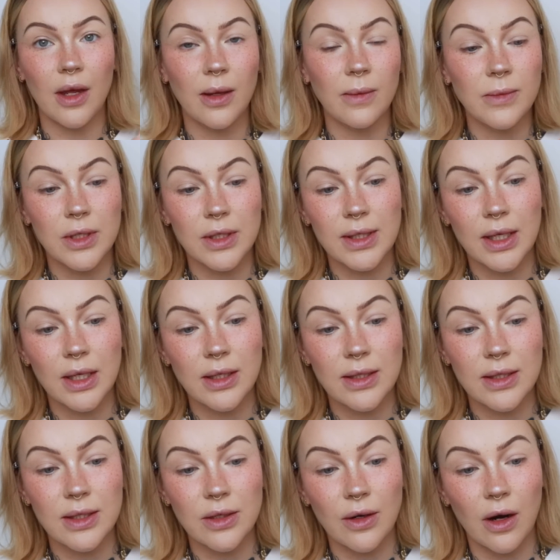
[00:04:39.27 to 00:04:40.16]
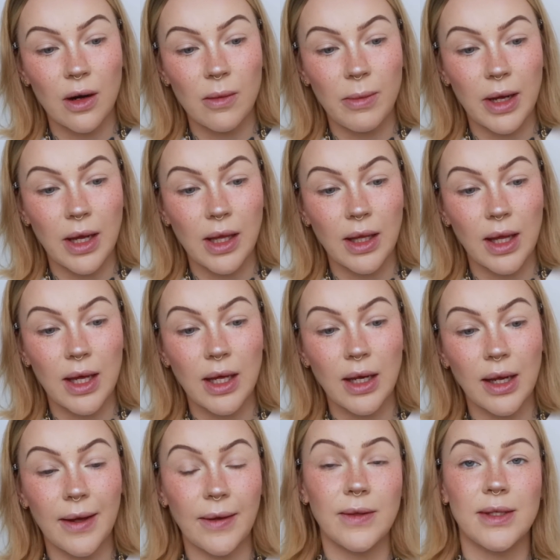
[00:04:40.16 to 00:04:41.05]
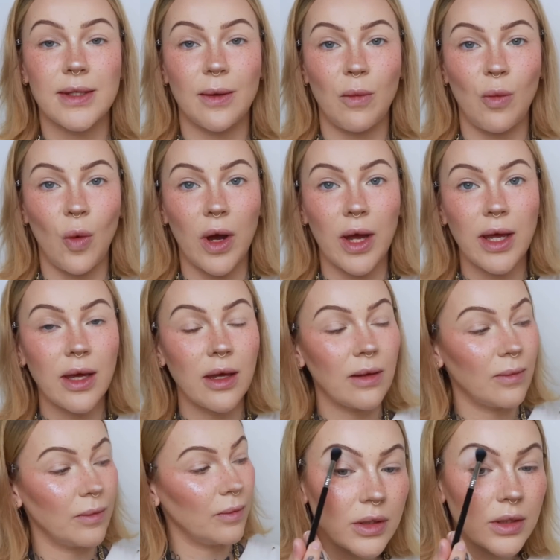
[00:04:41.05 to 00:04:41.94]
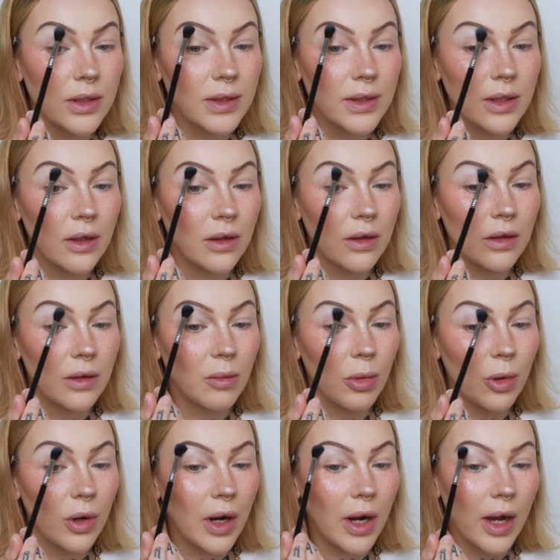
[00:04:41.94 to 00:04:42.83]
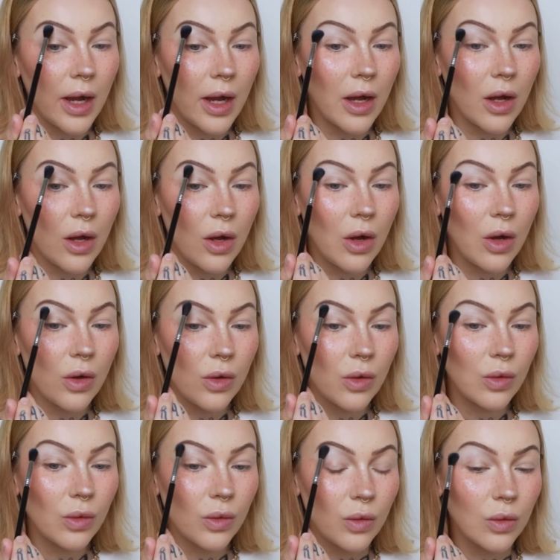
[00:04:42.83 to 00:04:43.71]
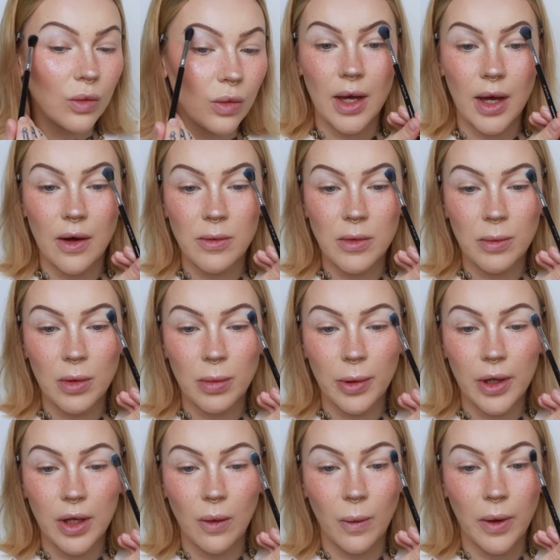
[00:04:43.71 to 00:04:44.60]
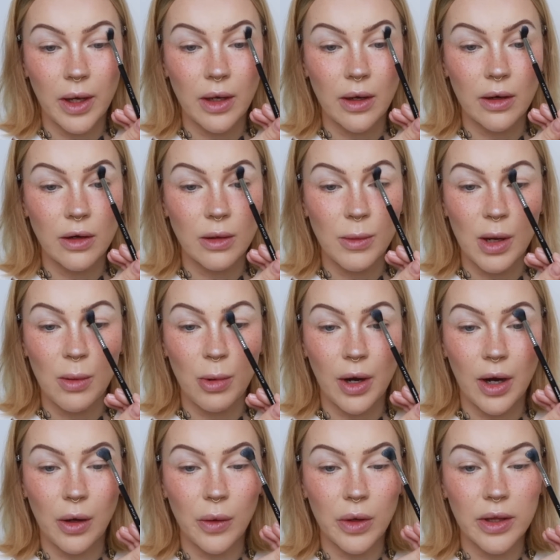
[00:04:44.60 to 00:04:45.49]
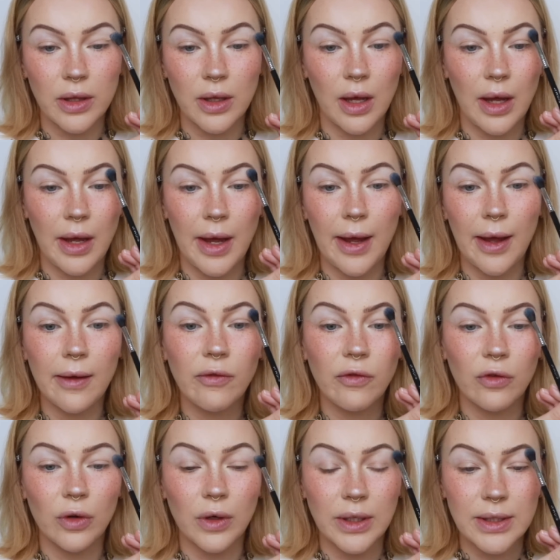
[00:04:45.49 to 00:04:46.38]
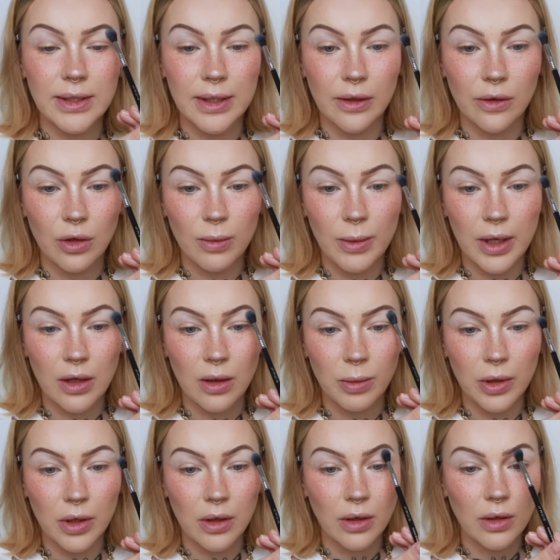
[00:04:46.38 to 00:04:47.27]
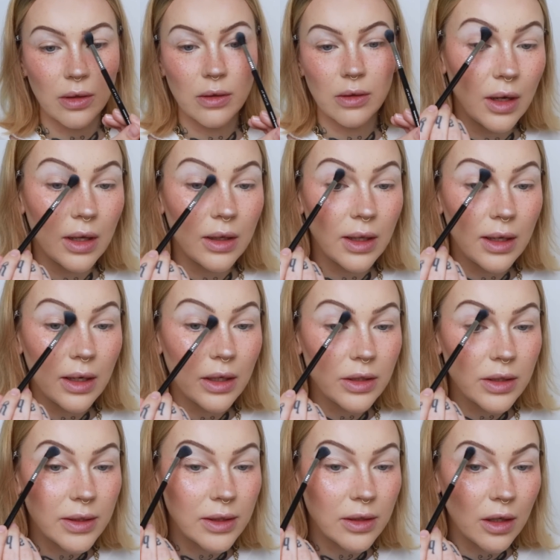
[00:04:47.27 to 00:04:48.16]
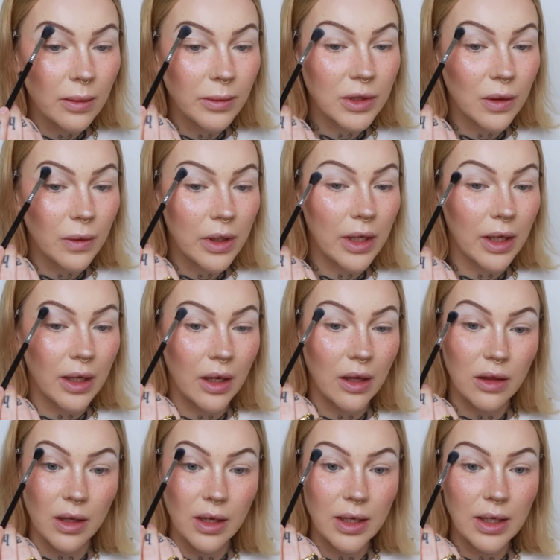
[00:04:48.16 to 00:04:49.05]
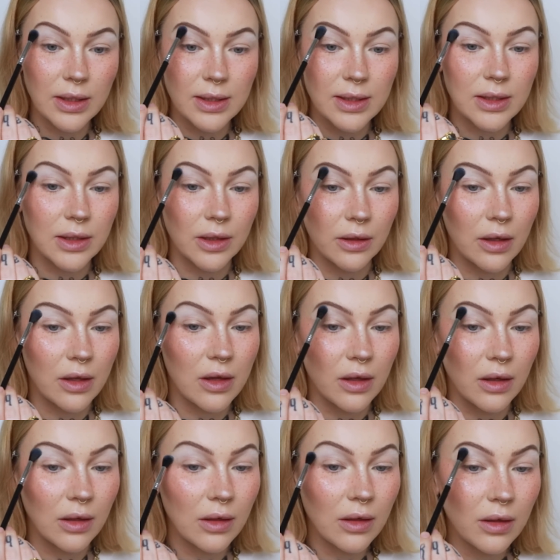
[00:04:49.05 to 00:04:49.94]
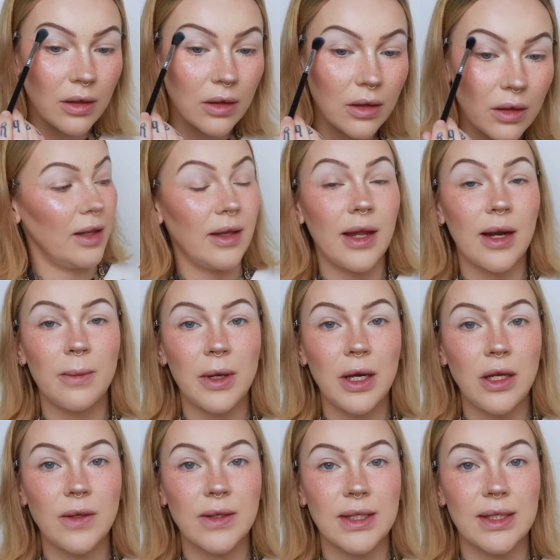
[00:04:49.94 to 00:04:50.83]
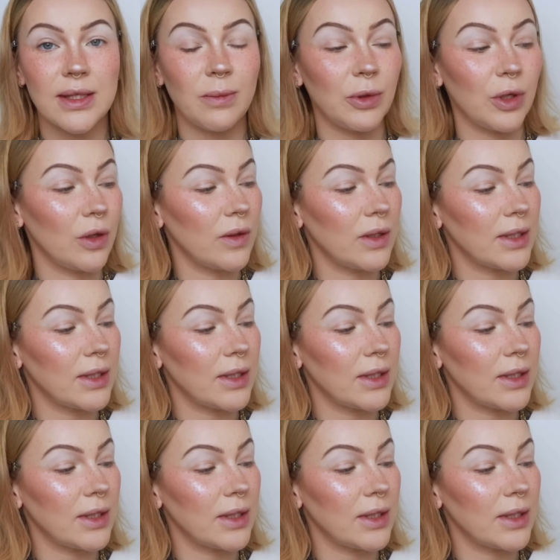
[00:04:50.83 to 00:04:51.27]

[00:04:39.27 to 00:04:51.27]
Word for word: I'm just gonna start by laying down some white just under the brow. I remember putting white under my brow with every single makeup look, and then I just stopped doing it. I think it's still a thing. And then I'm gonna use this blue.